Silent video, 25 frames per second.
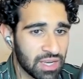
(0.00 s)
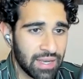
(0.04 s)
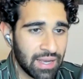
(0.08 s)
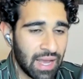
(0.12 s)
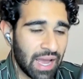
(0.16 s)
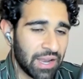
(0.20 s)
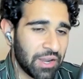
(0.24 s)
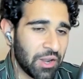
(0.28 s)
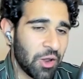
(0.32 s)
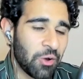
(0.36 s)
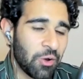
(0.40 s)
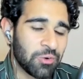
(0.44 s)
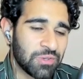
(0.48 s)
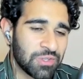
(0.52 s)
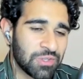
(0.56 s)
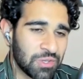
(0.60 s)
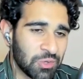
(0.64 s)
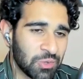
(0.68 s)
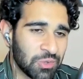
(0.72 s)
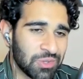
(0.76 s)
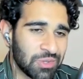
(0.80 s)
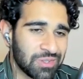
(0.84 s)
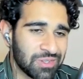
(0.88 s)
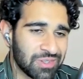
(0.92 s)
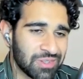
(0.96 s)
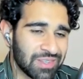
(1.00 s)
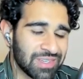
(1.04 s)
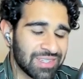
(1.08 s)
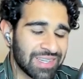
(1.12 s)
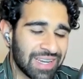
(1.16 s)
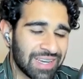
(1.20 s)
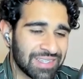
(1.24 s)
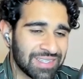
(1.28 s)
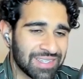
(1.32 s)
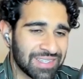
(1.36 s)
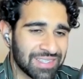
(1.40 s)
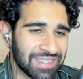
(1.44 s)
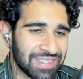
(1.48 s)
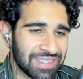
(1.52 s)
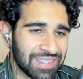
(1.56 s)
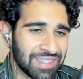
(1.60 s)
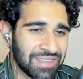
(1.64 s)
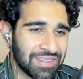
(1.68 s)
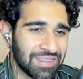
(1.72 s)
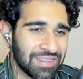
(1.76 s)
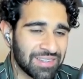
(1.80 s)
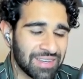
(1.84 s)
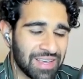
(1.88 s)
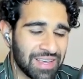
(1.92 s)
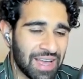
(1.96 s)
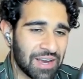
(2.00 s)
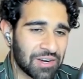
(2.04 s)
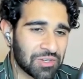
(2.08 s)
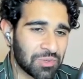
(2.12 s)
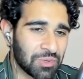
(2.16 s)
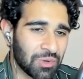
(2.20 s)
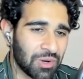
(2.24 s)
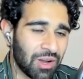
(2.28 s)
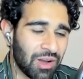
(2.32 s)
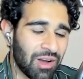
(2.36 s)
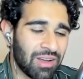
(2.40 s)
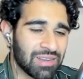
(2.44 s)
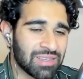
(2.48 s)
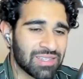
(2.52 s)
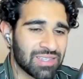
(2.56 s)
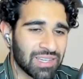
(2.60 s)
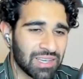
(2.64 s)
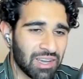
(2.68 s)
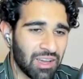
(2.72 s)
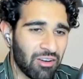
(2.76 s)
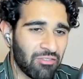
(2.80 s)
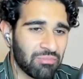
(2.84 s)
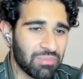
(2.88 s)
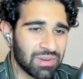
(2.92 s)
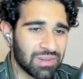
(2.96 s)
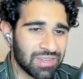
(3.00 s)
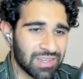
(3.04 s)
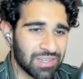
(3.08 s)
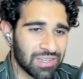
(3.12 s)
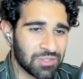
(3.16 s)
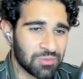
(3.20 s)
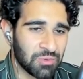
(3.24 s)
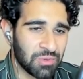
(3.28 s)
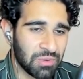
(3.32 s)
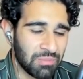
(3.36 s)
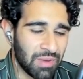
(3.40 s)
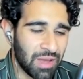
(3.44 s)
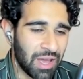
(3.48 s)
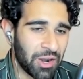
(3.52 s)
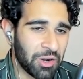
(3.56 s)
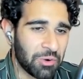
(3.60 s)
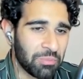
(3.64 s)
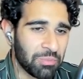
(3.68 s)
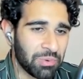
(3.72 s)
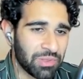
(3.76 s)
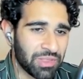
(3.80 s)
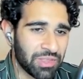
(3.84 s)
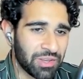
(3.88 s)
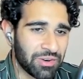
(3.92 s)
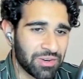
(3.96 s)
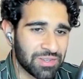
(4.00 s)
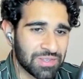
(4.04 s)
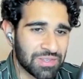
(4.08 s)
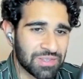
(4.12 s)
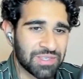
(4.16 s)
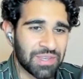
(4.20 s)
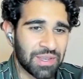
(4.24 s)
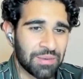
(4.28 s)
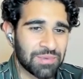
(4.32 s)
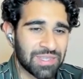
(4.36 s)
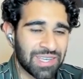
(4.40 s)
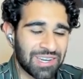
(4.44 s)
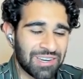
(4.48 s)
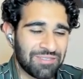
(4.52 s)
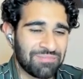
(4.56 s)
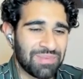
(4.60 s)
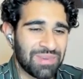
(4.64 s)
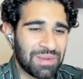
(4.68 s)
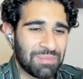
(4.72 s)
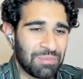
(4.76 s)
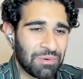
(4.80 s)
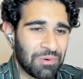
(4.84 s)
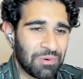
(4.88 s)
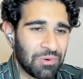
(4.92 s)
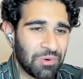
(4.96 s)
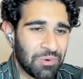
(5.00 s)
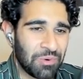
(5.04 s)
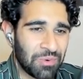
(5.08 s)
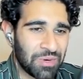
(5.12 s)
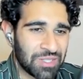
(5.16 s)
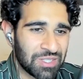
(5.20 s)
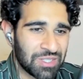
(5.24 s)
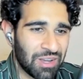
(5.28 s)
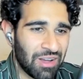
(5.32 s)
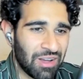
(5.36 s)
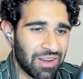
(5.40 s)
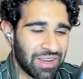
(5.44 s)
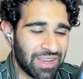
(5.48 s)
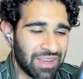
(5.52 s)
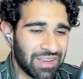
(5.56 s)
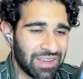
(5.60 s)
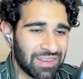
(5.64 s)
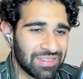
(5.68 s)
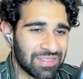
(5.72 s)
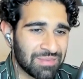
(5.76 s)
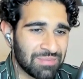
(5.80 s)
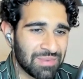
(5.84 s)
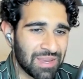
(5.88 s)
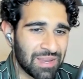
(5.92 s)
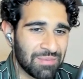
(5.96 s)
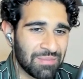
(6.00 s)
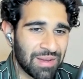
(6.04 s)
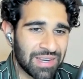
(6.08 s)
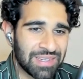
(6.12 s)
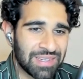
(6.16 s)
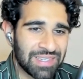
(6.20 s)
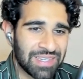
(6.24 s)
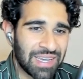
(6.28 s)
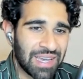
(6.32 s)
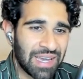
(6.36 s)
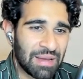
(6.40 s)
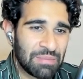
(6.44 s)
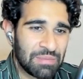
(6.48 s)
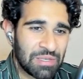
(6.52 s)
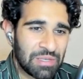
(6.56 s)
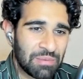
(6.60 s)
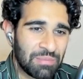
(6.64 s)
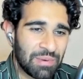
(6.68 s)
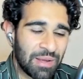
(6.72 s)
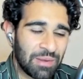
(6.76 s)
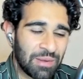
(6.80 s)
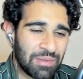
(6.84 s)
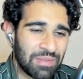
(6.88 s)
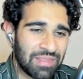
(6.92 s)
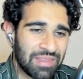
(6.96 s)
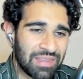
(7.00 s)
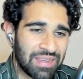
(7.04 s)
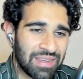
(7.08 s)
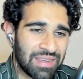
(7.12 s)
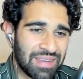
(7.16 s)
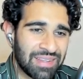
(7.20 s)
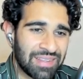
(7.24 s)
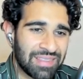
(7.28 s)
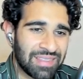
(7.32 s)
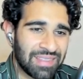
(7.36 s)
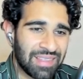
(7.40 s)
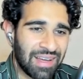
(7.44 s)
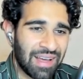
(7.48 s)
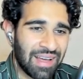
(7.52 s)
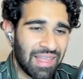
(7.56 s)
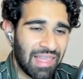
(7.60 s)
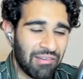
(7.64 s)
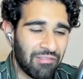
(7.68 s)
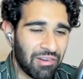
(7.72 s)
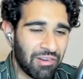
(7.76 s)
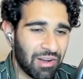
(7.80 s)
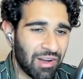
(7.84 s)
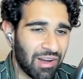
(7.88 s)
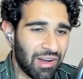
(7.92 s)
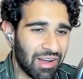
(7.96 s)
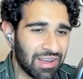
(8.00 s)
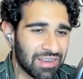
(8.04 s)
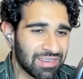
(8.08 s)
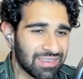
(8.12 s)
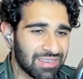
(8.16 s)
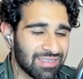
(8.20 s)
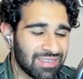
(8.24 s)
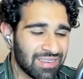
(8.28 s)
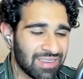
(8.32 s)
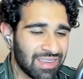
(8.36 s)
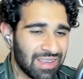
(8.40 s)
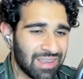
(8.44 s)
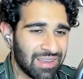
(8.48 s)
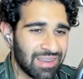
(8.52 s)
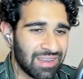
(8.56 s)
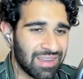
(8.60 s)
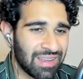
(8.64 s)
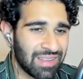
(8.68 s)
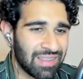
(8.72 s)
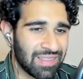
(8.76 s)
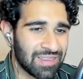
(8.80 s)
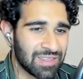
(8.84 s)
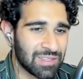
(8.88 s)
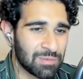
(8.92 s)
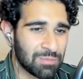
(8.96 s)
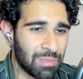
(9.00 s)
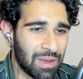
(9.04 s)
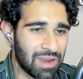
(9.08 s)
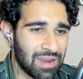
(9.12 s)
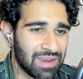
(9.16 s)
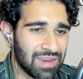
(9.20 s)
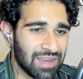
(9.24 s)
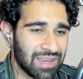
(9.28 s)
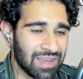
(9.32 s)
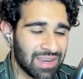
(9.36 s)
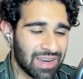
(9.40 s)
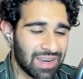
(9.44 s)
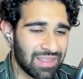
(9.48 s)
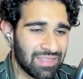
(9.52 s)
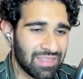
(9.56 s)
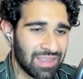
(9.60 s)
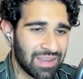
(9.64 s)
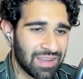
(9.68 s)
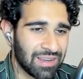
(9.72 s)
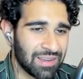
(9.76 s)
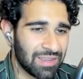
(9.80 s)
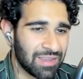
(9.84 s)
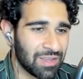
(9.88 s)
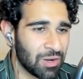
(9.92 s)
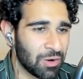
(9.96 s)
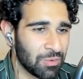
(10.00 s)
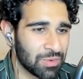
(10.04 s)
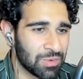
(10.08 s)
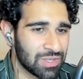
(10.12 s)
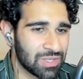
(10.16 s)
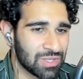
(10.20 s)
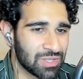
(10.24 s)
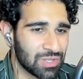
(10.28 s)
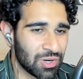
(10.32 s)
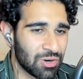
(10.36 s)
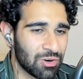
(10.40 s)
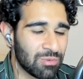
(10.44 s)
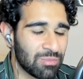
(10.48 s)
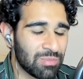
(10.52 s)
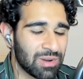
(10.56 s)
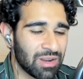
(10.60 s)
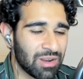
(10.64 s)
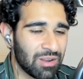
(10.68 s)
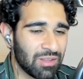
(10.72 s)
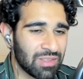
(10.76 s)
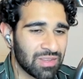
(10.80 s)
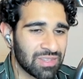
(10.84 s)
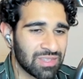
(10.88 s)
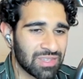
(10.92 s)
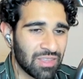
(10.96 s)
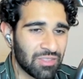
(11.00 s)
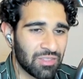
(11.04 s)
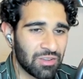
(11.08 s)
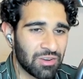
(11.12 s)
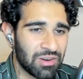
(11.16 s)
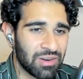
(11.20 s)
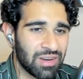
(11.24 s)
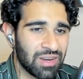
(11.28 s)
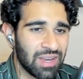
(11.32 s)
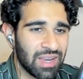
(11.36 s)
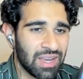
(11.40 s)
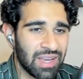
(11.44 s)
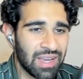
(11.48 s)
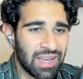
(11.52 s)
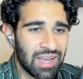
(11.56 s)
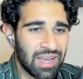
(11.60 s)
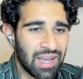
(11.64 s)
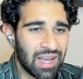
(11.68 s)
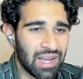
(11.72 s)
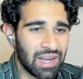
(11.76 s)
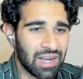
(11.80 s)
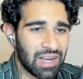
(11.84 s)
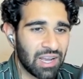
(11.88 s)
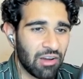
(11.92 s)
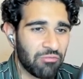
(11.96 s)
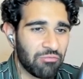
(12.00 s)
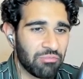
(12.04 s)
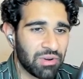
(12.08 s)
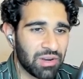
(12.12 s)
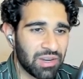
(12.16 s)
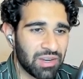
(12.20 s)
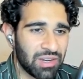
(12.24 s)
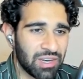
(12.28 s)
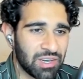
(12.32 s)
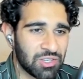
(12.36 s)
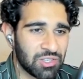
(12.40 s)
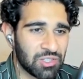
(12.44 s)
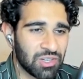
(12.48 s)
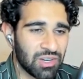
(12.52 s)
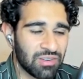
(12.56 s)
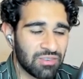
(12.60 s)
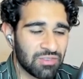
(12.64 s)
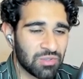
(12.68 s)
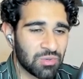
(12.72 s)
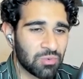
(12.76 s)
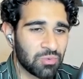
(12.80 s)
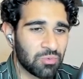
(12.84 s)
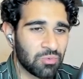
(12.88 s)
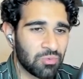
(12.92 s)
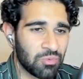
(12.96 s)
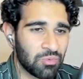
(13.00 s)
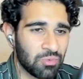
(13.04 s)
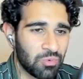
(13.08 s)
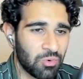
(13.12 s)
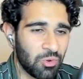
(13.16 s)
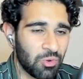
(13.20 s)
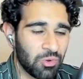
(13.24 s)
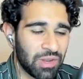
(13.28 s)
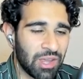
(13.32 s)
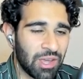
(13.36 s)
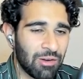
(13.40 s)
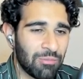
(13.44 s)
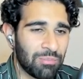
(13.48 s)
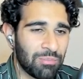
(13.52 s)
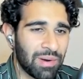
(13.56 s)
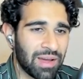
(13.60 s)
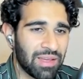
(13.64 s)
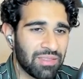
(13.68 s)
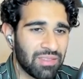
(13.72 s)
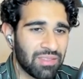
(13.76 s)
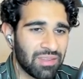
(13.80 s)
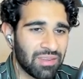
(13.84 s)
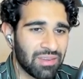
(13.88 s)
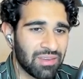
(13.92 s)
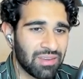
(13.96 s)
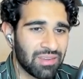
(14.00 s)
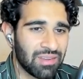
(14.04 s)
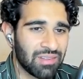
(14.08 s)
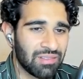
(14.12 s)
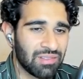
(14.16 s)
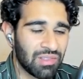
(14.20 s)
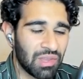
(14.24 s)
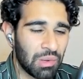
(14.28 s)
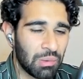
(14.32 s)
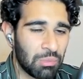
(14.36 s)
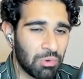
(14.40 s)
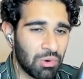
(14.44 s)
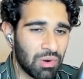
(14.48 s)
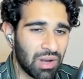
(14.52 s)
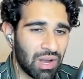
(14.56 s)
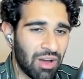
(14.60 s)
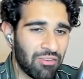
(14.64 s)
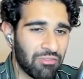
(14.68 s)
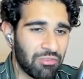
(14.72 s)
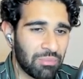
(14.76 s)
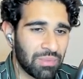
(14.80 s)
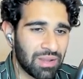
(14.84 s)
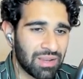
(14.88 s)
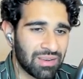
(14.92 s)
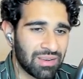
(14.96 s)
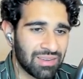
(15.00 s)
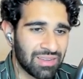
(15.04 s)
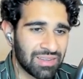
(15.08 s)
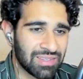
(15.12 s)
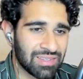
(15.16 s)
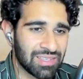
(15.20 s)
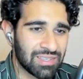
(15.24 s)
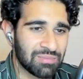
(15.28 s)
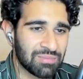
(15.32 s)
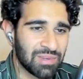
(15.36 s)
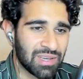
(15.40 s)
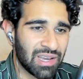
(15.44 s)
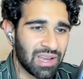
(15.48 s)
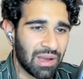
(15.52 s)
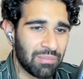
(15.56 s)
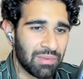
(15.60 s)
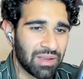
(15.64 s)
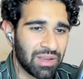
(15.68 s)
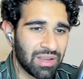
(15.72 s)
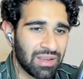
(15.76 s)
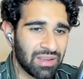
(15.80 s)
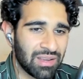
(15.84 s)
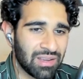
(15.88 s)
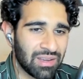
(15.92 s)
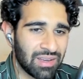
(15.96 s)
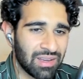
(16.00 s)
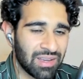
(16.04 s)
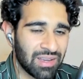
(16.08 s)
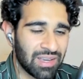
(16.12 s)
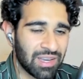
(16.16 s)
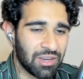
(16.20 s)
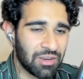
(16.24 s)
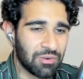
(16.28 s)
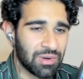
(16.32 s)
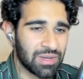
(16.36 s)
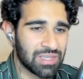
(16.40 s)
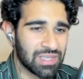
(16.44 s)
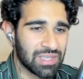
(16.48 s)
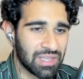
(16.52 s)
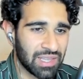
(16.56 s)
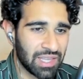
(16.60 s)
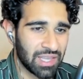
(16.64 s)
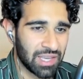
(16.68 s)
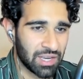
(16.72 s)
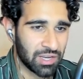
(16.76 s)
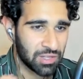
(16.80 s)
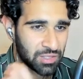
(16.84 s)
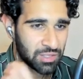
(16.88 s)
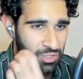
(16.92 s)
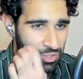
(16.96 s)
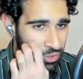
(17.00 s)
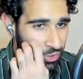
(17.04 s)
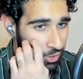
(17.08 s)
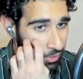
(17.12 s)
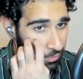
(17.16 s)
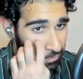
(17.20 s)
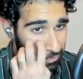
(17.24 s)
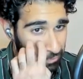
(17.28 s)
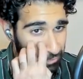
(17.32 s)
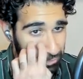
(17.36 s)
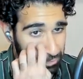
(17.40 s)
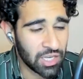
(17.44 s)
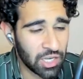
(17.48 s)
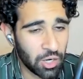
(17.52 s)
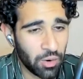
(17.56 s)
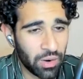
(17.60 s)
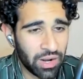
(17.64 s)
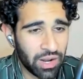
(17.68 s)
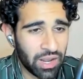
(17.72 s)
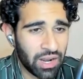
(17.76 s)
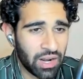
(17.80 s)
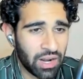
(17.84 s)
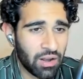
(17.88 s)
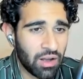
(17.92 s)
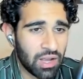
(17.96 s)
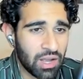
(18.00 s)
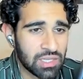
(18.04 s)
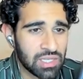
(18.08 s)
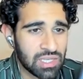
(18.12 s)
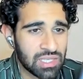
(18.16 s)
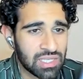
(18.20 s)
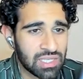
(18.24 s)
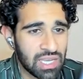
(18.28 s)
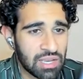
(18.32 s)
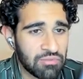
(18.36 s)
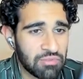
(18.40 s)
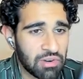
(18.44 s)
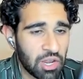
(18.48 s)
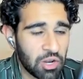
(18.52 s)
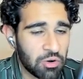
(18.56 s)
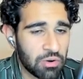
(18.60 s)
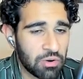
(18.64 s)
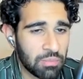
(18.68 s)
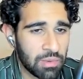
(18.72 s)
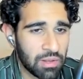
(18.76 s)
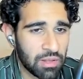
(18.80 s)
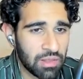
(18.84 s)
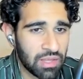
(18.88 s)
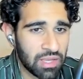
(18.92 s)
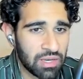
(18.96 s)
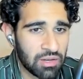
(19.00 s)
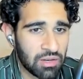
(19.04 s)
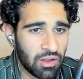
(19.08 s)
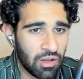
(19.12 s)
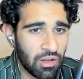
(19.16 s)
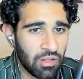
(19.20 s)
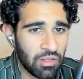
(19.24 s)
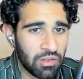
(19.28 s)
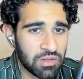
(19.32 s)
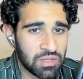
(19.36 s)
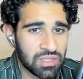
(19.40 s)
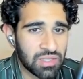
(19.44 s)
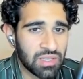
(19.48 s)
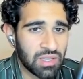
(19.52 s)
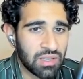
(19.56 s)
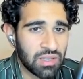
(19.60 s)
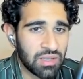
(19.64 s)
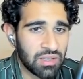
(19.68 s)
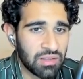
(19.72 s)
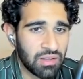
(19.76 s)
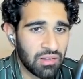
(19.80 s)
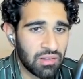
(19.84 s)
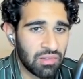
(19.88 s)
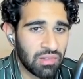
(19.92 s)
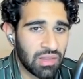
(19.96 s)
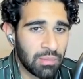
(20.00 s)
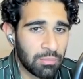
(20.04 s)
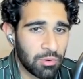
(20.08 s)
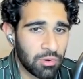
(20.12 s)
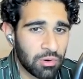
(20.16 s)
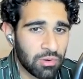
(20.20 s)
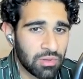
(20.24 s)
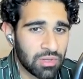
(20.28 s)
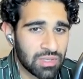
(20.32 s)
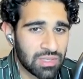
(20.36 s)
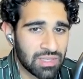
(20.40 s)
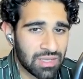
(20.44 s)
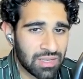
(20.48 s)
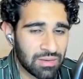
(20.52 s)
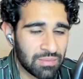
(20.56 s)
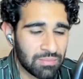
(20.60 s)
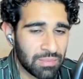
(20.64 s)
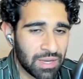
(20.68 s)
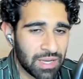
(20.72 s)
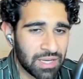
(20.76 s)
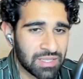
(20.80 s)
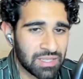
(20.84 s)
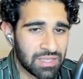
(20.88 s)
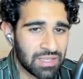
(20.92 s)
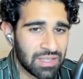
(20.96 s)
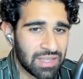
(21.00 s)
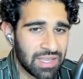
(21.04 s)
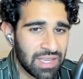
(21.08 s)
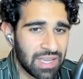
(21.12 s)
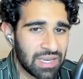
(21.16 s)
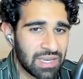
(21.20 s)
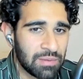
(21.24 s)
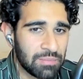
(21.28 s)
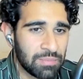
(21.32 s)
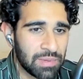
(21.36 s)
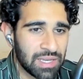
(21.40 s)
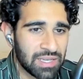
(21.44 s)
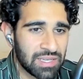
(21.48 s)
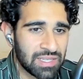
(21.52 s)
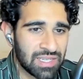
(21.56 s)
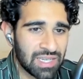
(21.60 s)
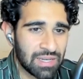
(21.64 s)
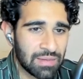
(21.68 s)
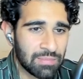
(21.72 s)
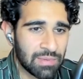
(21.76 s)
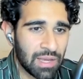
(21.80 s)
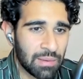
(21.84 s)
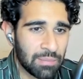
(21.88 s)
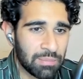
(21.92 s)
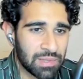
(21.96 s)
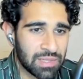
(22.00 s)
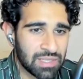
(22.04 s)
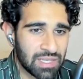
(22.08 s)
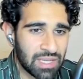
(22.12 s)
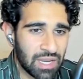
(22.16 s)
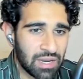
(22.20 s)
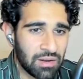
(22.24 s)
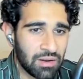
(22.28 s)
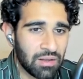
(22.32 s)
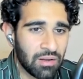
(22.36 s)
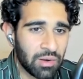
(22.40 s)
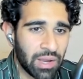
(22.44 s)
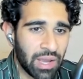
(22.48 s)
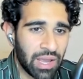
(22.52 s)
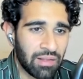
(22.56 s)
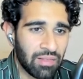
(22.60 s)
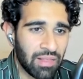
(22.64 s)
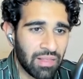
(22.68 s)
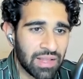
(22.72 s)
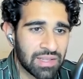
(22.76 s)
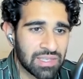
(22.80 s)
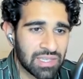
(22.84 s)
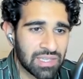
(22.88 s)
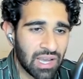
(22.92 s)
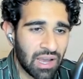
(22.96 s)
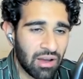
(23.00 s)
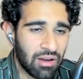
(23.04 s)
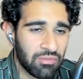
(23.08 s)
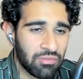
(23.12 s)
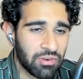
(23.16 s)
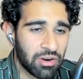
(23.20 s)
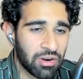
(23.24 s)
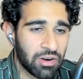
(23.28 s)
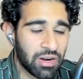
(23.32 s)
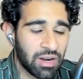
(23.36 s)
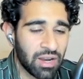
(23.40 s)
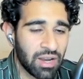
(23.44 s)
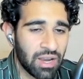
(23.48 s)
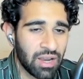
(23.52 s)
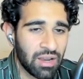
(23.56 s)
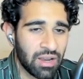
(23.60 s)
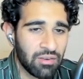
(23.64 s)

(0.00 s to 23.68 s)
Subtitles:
I know to the dentist that the actual cost to government doesn't really matter, but there is a subset of people who were talking to me in my DMs about the high level costs and the spending. And I think, with CERB and all these other government initiatives rolled out by the Liberal government, this is becoming increasingly a concern. At a cost of $700 million, the Liberals and basically the NDPs teamed up and said, okay, let's cover